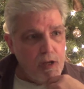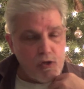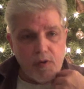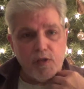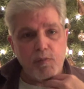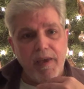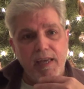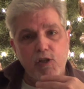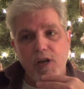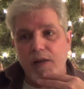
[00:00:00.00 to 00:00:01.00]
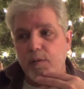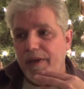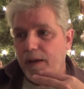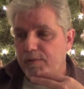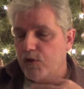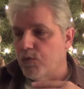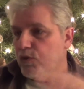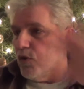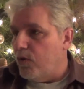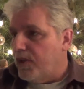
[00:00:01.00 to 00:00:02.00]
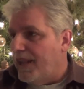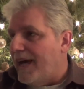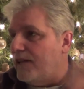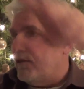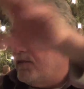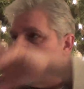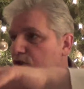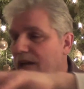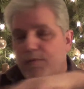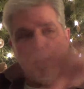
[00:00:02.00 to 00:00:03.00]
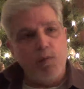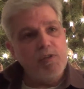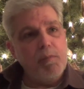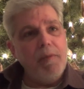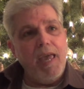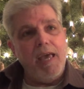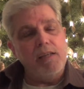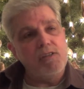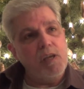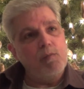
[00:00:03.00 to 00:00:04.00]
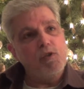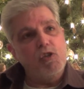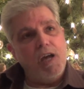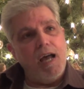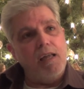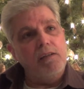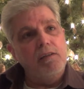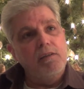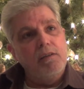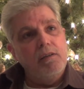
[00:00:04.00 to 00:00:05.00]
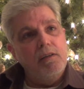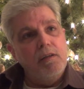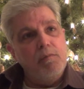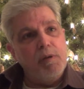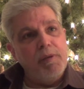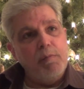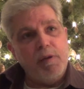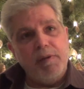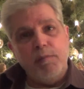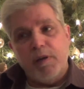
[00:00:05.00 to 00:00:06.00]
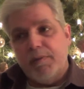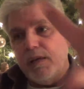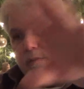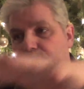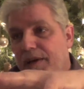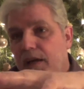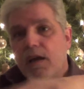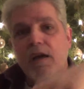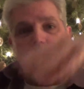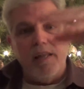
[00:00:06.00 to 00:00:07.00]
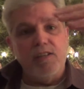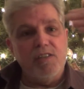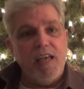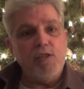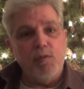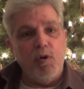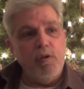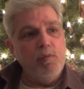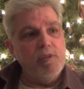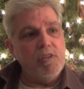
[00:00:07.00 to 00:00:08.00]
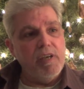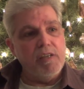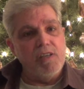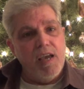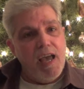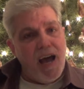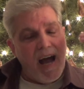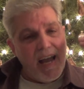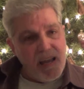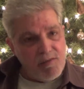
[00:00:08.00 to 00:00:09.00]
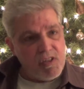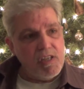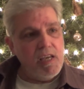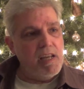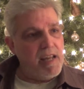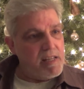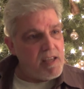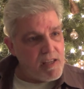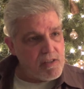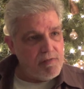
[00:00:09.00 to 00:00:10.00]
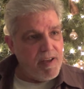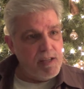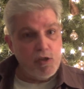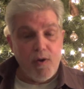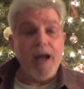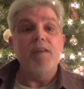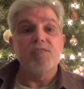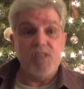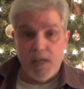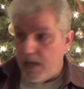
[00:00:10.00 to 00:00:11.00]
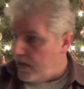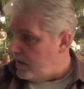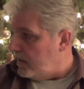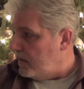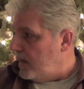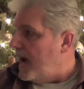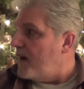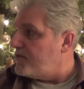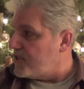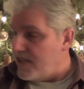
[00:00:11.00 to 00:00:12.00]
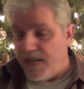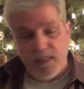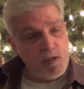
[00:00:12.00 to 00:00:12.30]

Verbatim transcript: So this man, John the Baptist, we're told a lot in the first chapter. There was a man, his name was John. Bada bing, bada bing, bada bing, bada bing. And his testimony was this I have seen, and I testify to you, I have seen. I've seen.